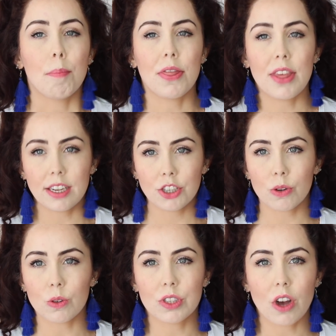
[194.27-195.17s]
but these
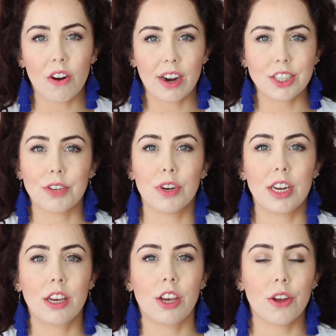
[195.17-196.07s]
shorts are actually
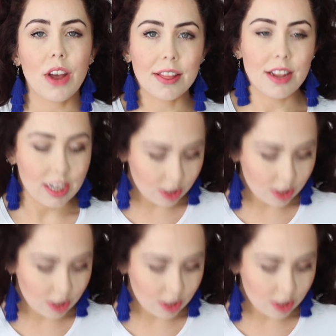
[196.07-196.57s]
really cute, and the